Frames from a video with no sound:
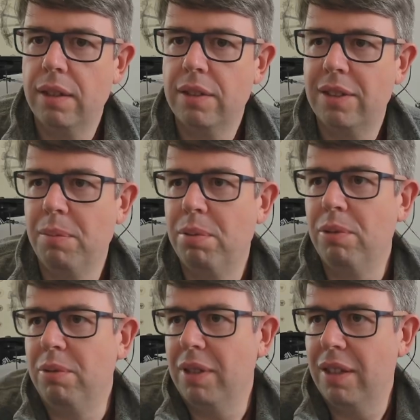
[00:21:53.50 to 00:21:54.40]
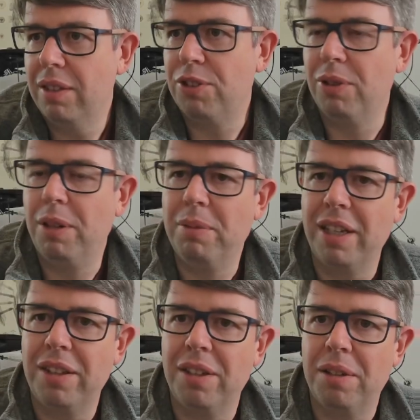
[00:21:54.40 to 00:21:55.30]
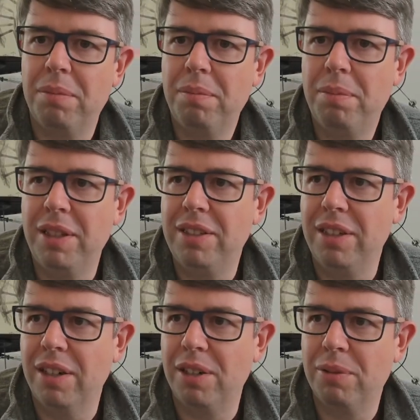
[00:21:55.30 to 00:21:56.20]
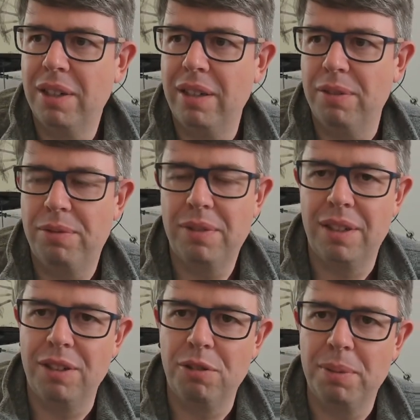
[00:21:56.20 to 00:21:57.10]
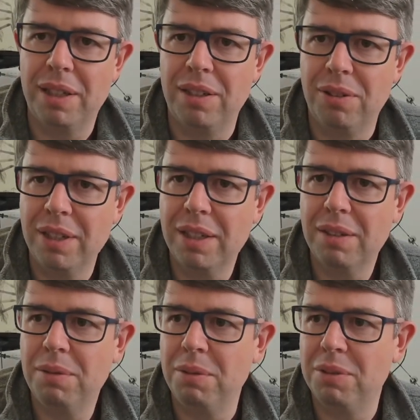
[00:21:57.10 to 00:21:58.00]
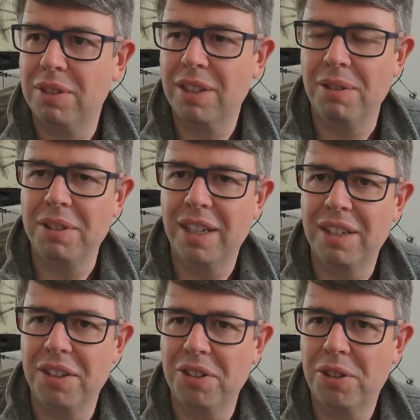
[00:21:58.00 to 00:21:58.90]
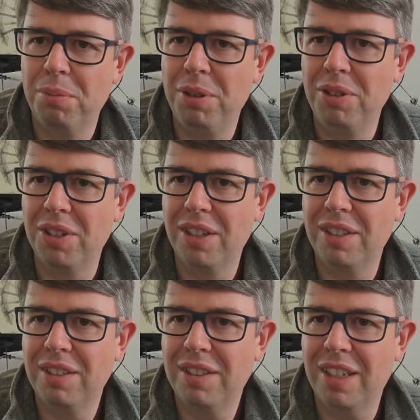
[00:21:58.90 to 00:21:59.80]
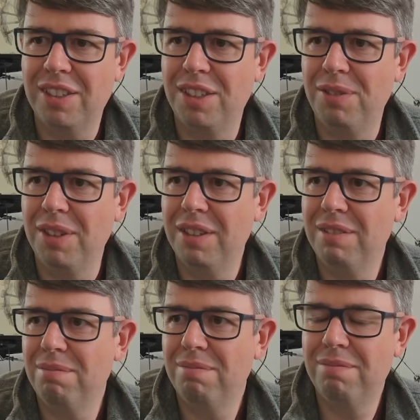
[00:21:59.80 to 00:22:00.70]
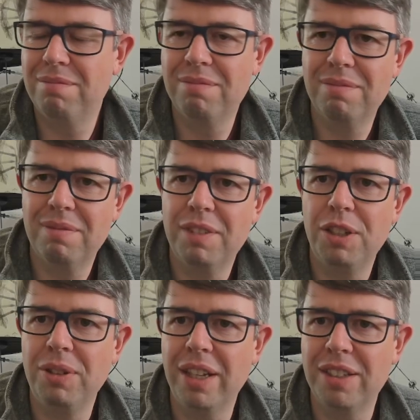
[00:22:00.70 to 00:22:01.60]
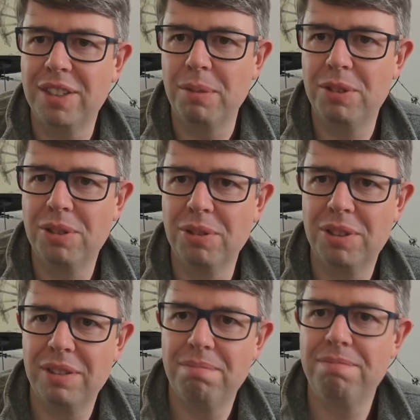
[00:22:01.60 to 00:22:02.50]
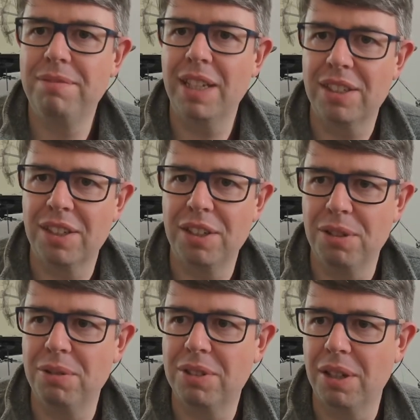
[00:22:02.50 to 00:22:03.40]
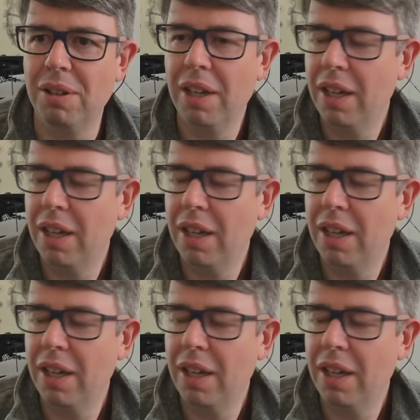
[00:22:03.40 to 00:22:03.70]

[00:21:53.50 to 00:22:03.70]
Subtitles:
simple to eliminate the PC hardware is a little bit annoying. It was go and get another computer, test if you hear the same distortion. Yes, I do. So